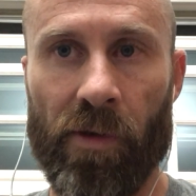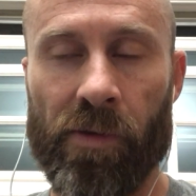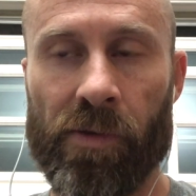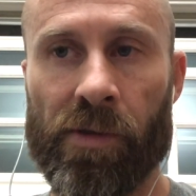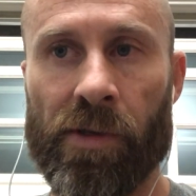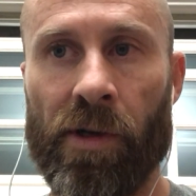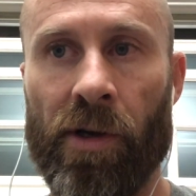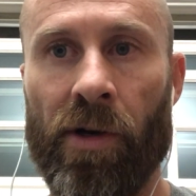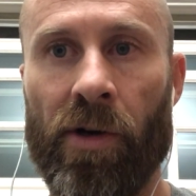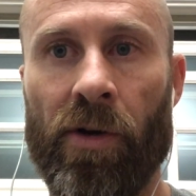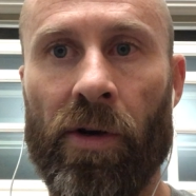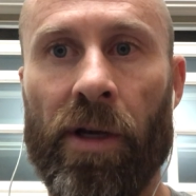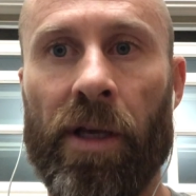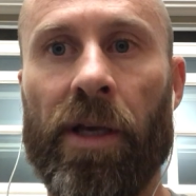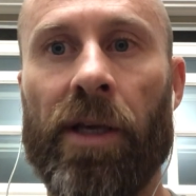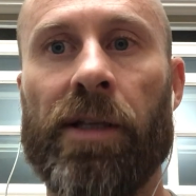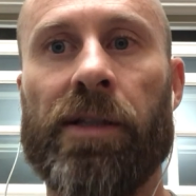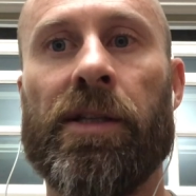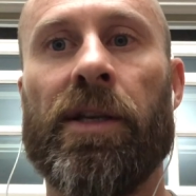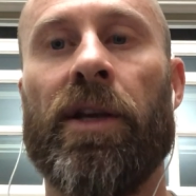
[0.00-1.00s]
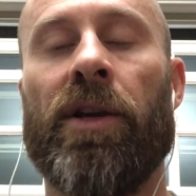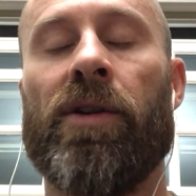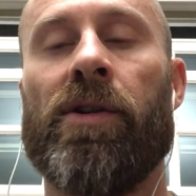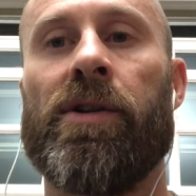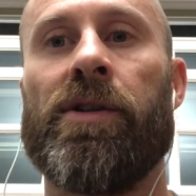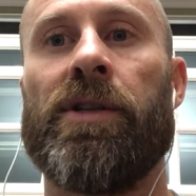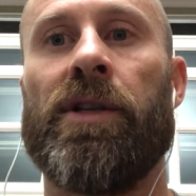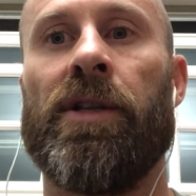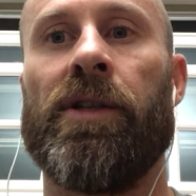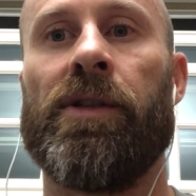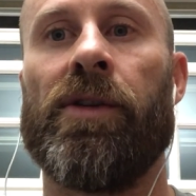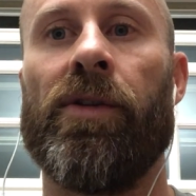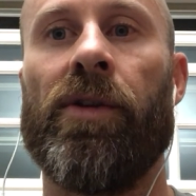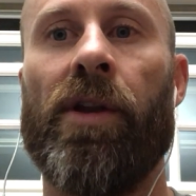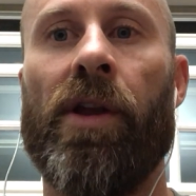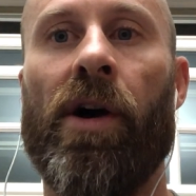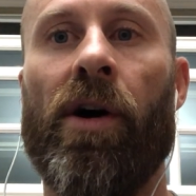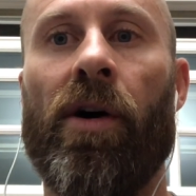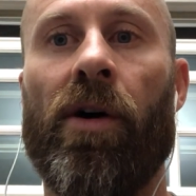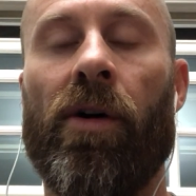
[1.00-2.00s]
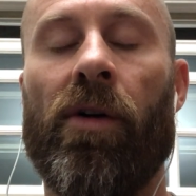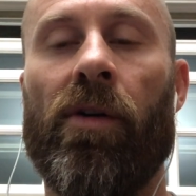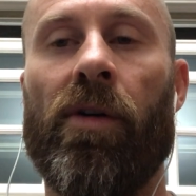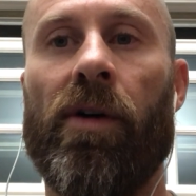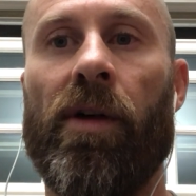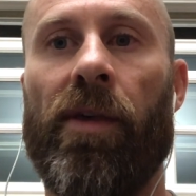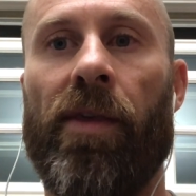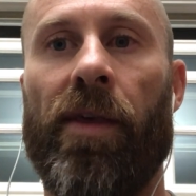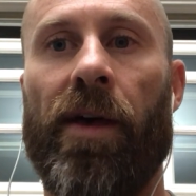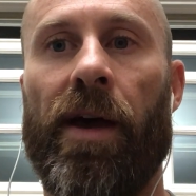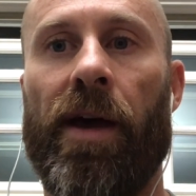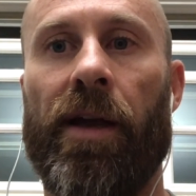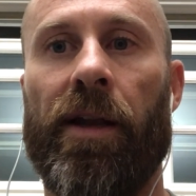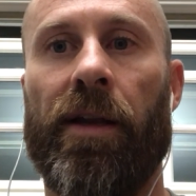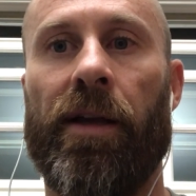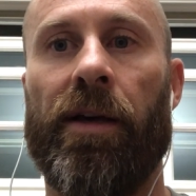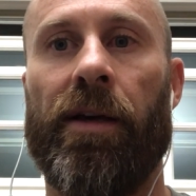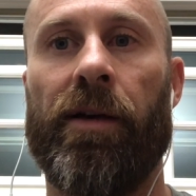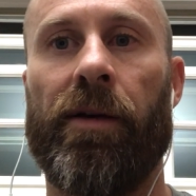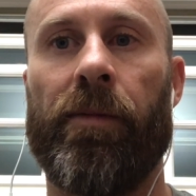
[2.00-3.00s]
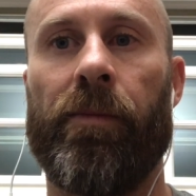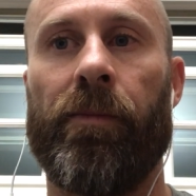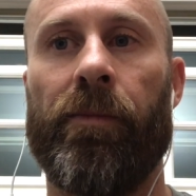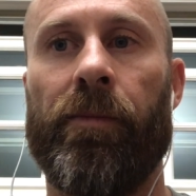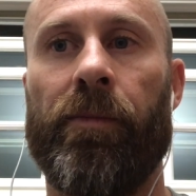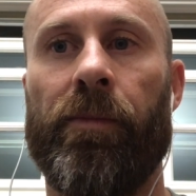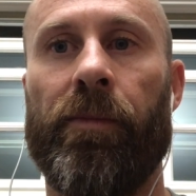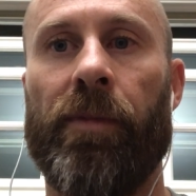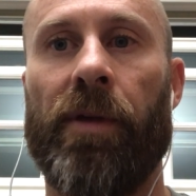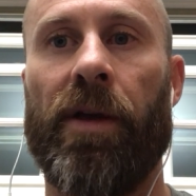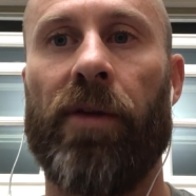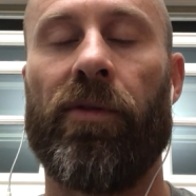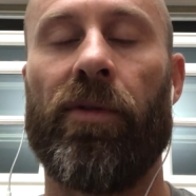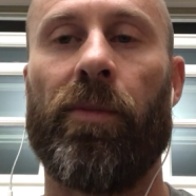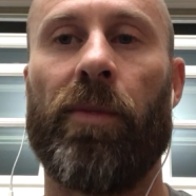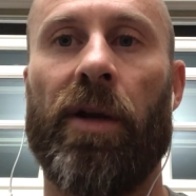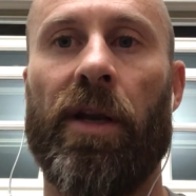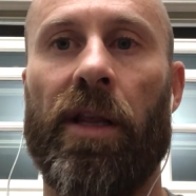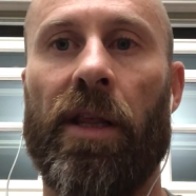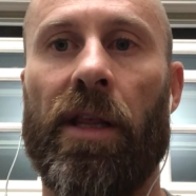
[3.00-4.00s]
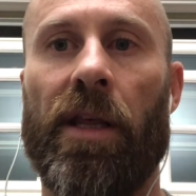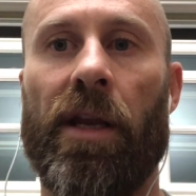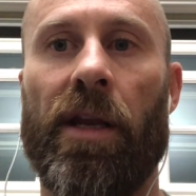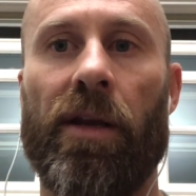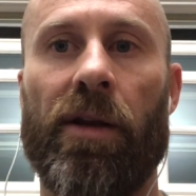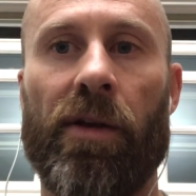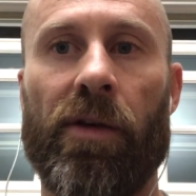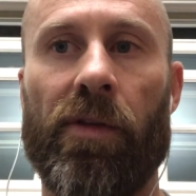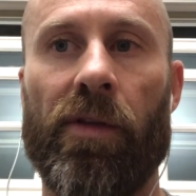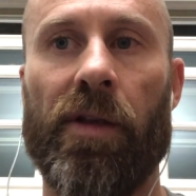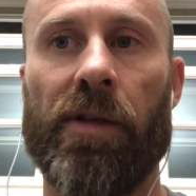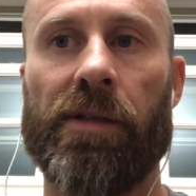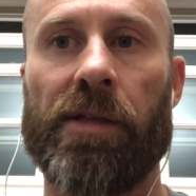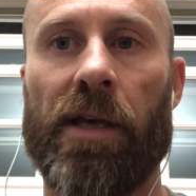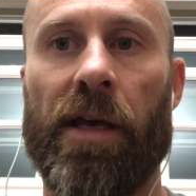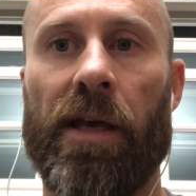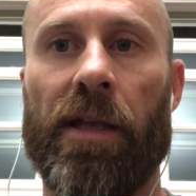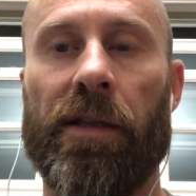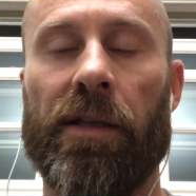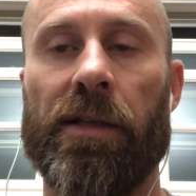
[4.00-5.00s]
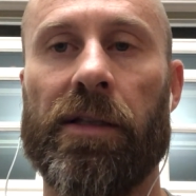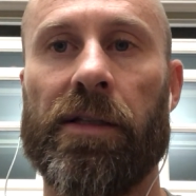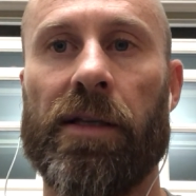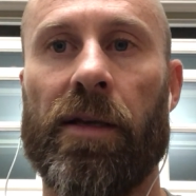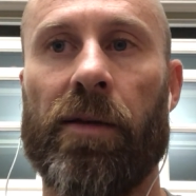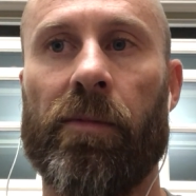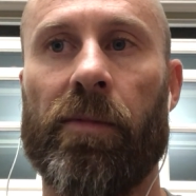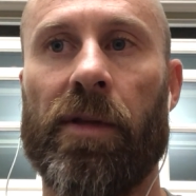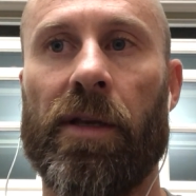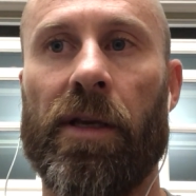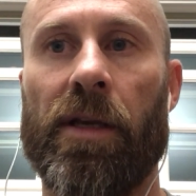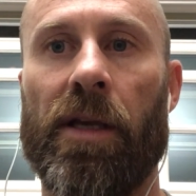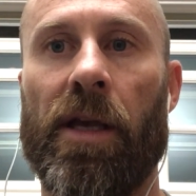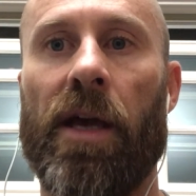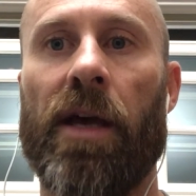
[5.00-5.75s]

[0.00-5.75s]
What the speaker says: So it's encouraging to know that everybody that I know that's had the same thing